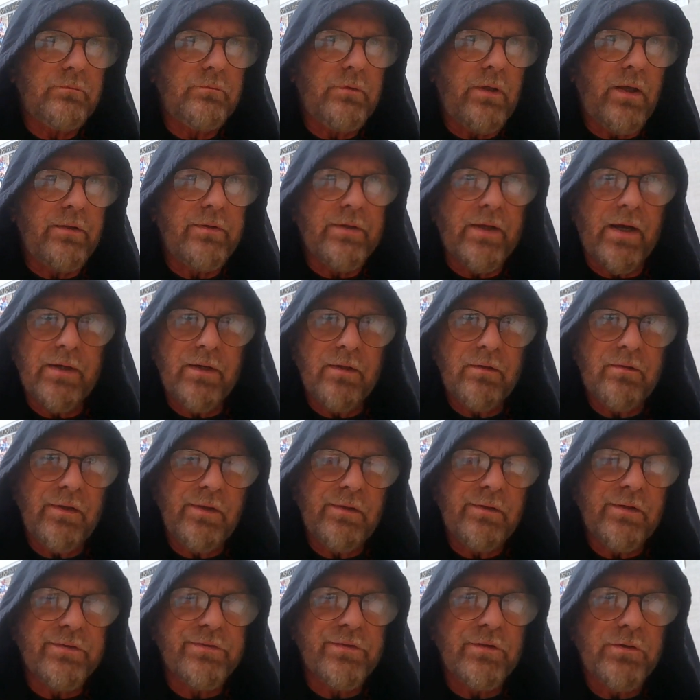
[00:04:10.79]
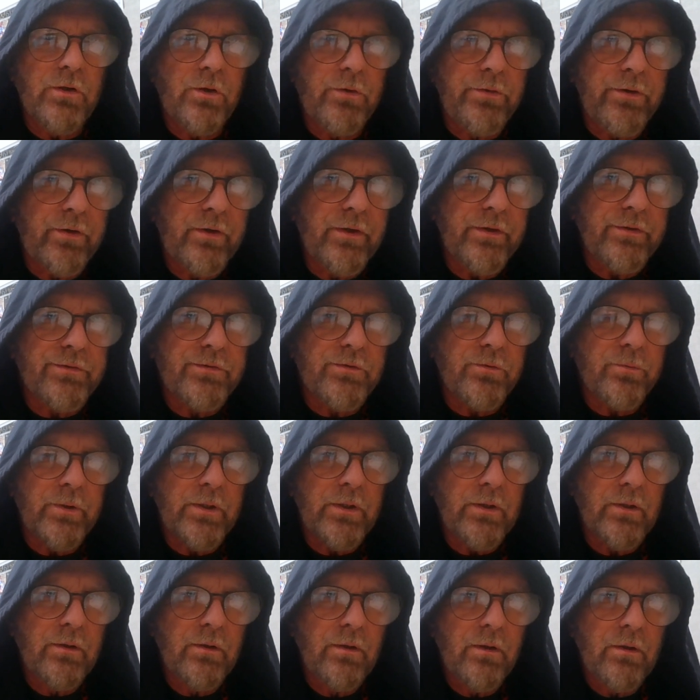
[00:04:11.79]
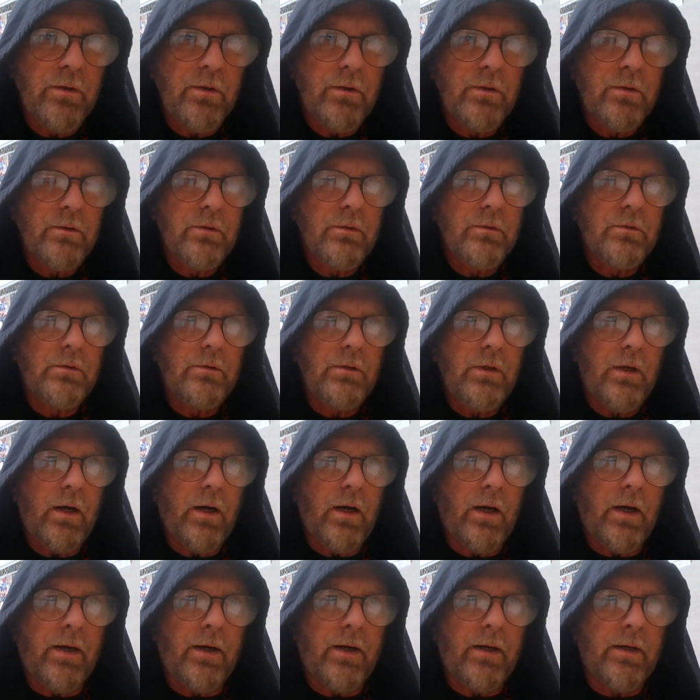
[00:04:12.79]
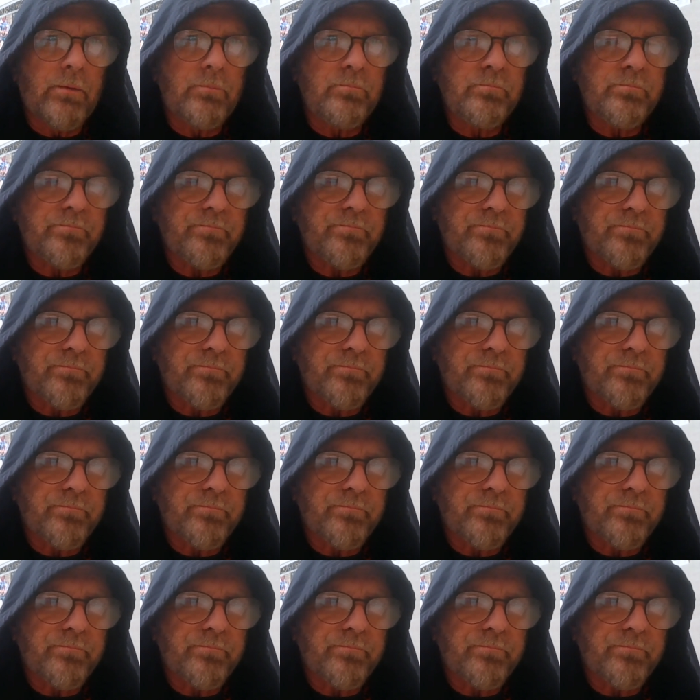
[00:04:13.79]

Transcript: and not a thing doesn't know their history. Um,